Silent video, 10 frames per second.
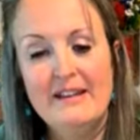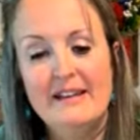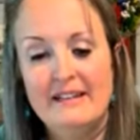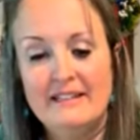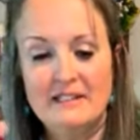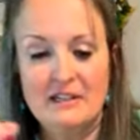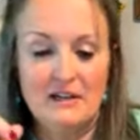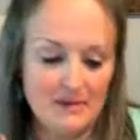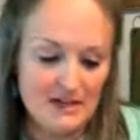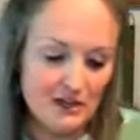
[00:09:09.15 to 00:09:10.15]
It's gonna
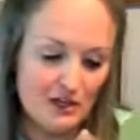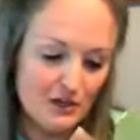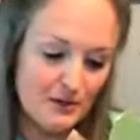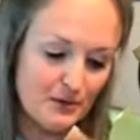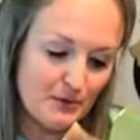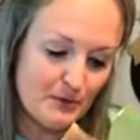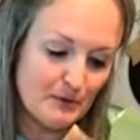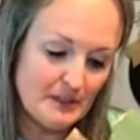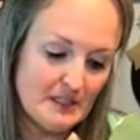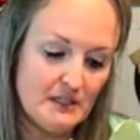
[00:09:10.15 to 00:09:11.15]
be
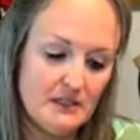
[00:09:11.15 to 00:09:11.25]
cute.